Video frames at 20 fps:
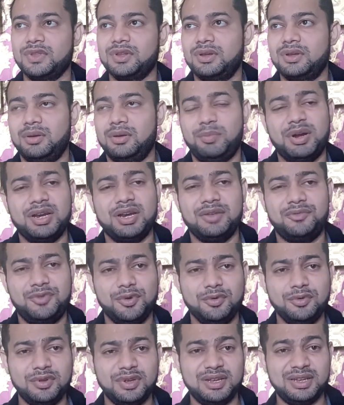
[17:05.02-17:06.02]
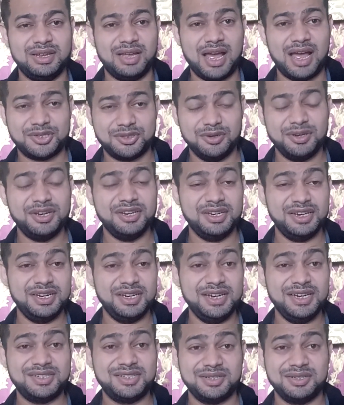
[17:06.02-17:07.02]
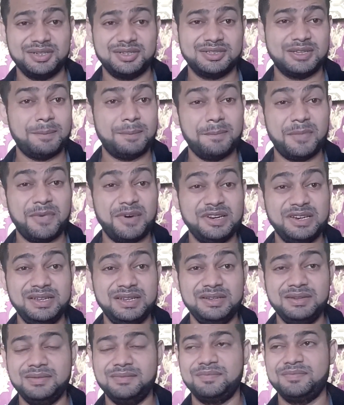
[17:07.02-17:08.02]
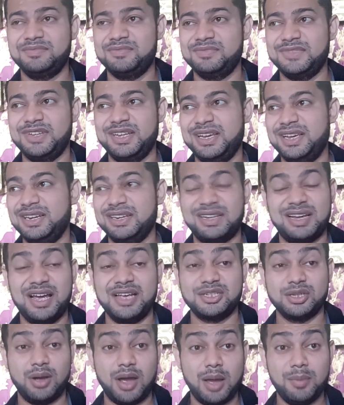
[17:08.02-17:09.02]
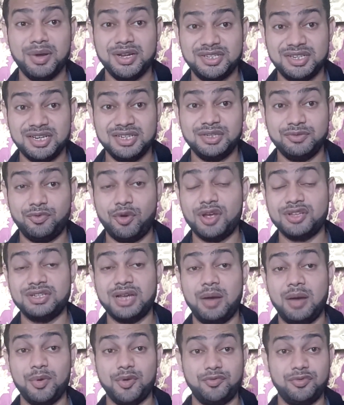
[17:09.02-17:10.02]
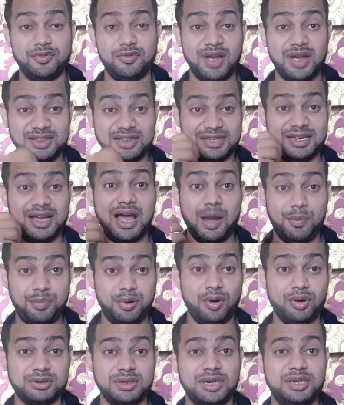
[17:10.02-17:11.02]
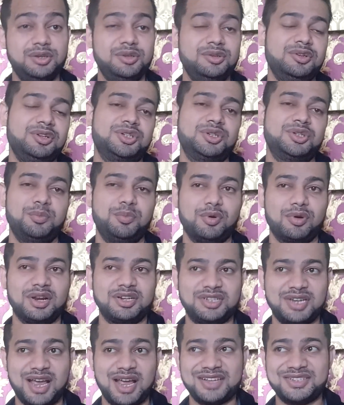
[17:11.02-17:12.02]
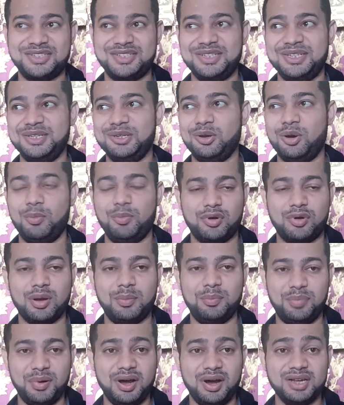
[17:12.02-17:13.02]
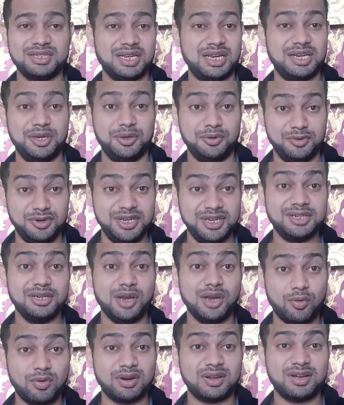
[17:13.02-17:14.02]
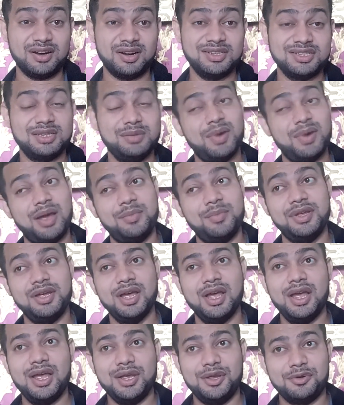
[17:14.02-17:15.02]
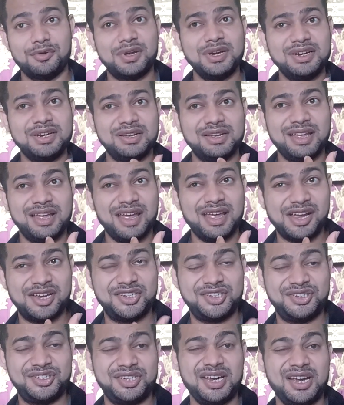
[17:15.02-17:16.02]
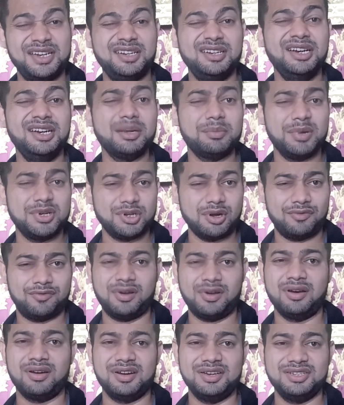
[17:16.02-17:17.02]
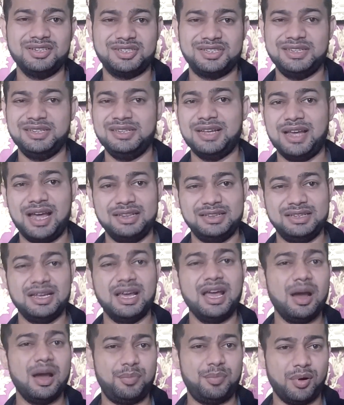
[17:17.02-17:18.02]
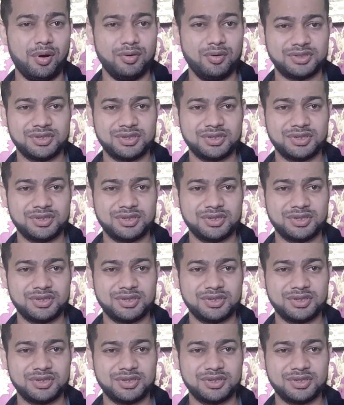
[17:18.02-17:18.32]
But if you actually need some money in case of emergency, for example, if you're at the airport and you need to book a taxi or book a bus and you need local currency, maybe you can exchange a little bit of currency at the airport,